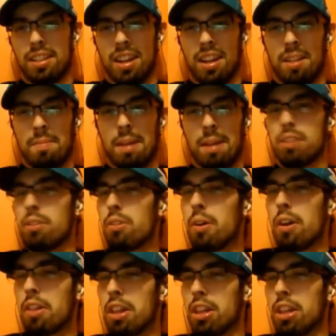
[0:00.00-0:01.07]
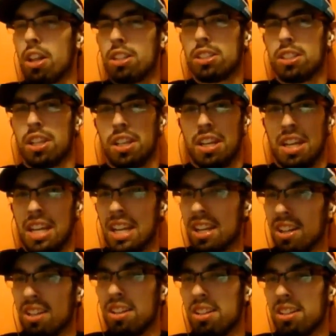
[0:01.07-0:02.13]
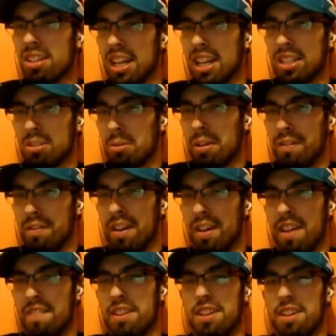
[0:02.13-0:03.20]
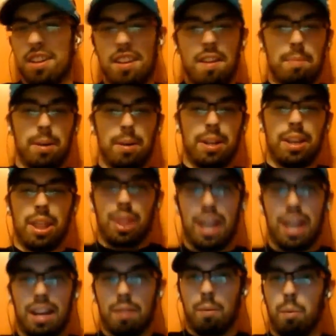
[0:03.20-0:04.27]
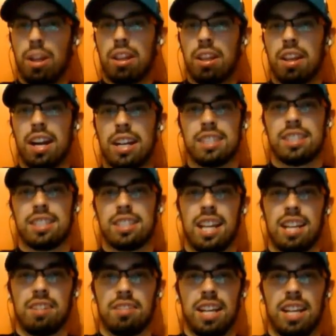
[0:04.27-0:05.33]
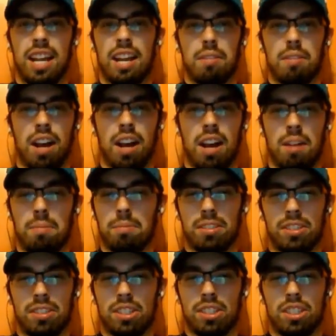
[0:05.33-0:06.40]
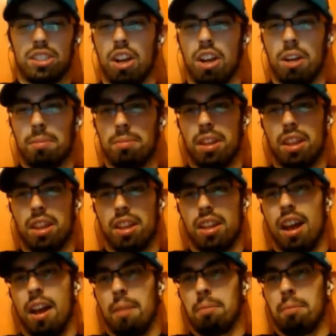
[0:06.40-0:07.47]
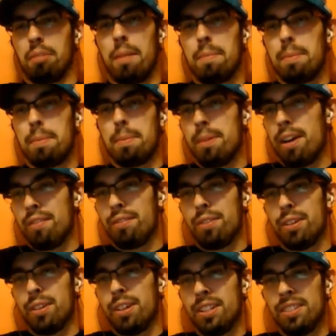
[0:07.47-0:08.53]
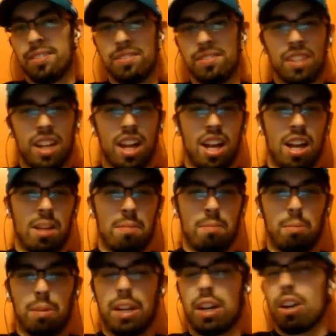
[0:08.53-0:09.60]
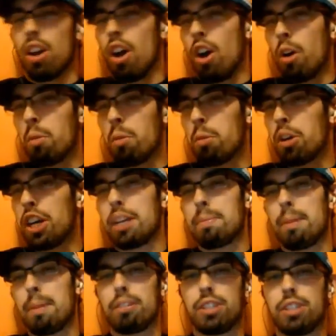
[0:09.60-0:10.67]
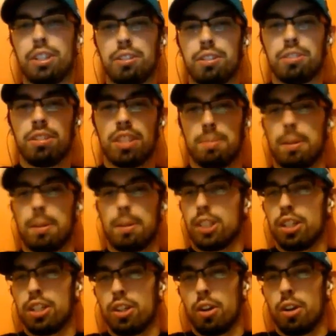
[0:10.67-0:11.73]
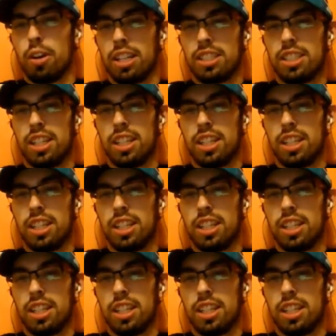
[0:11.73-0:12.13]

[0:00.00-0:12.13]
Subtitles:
I don't know how they lost to Neil, X25, but that one line in San Jose just stomped Grandpa Puff. We are all worried about you, especially Notorious.